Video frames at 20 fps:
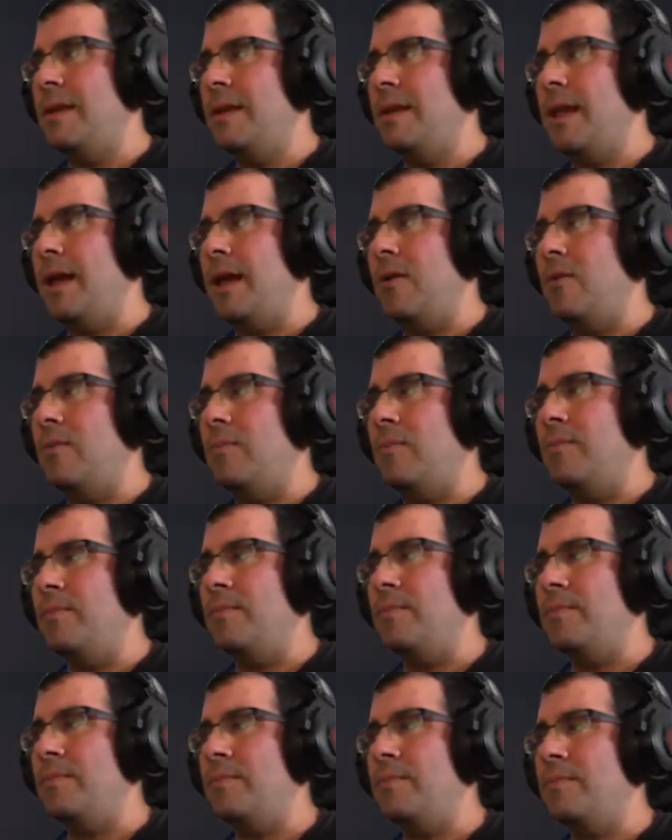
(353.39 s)
Now,
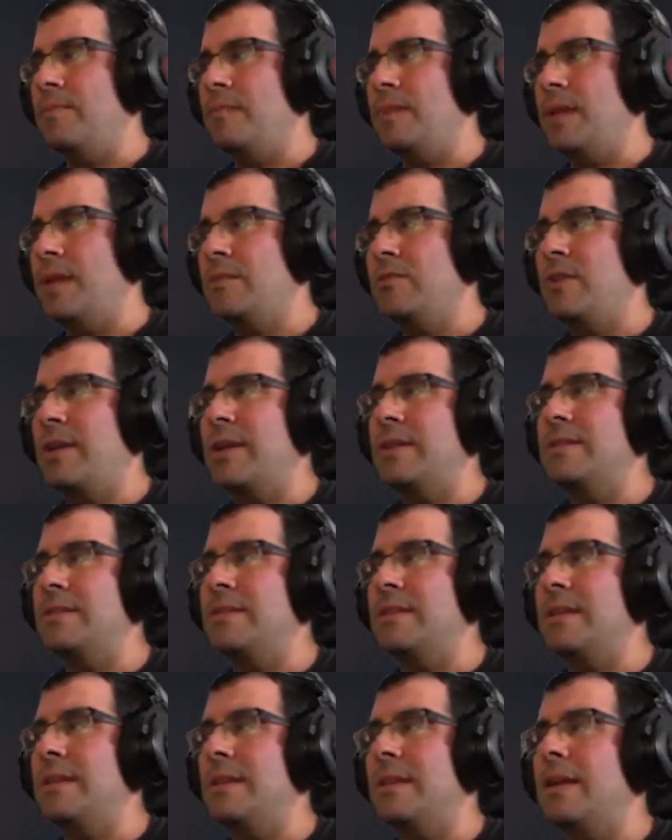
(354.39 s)
as you can
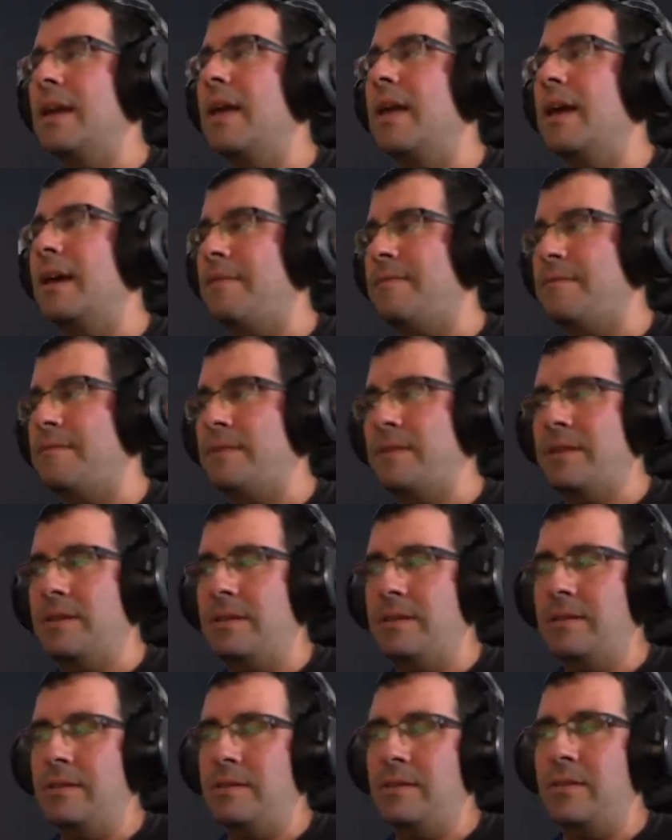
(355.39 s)
see, I have
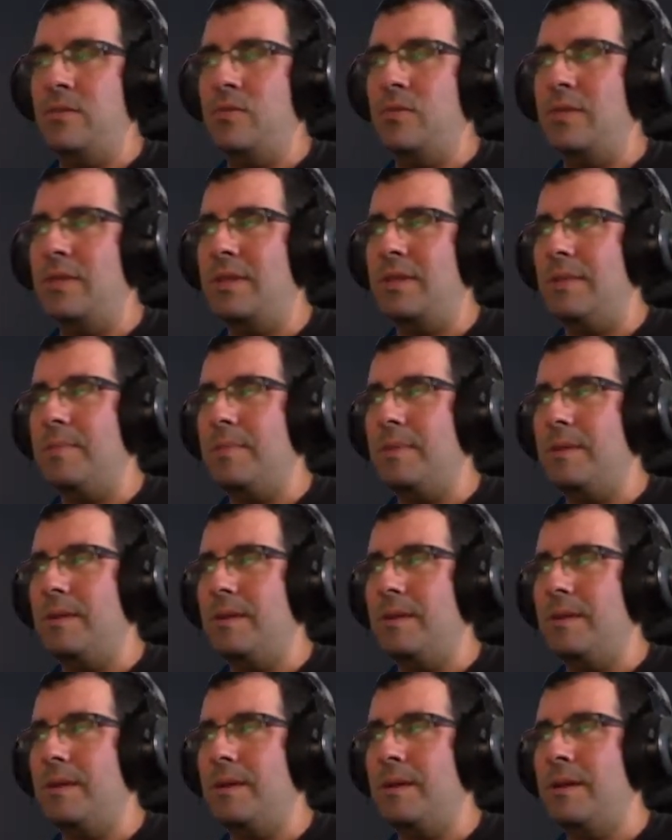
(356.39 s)
the tooltip
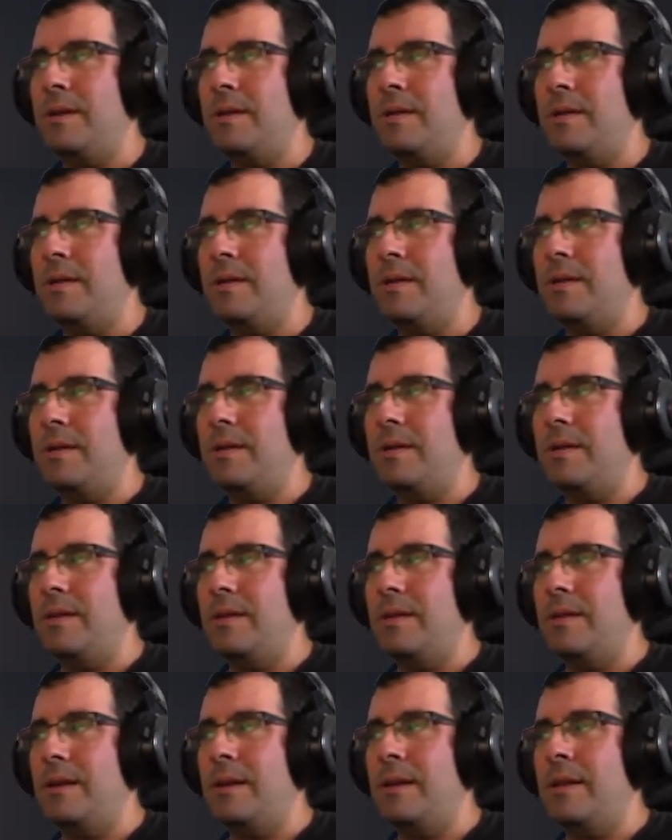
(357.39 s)
here,
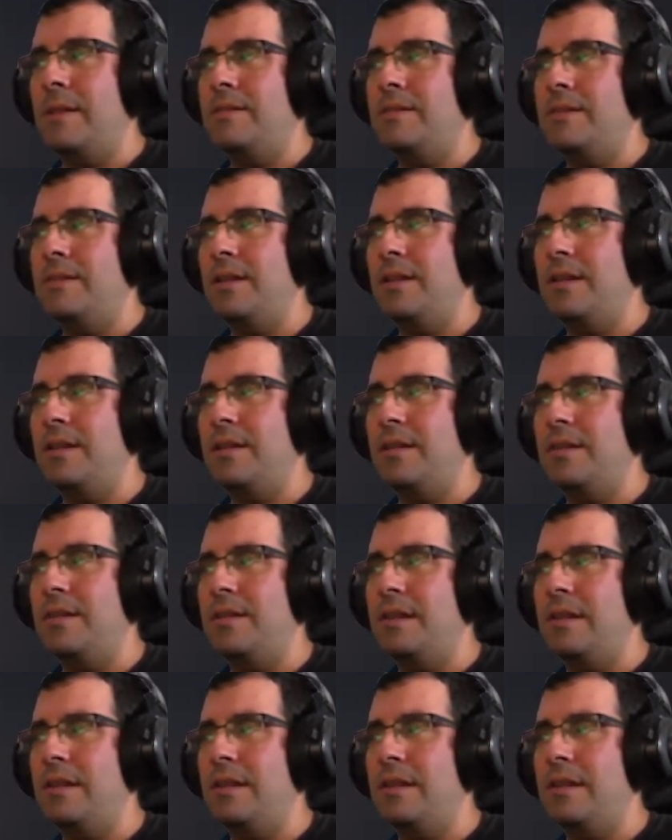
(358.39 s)
and it changes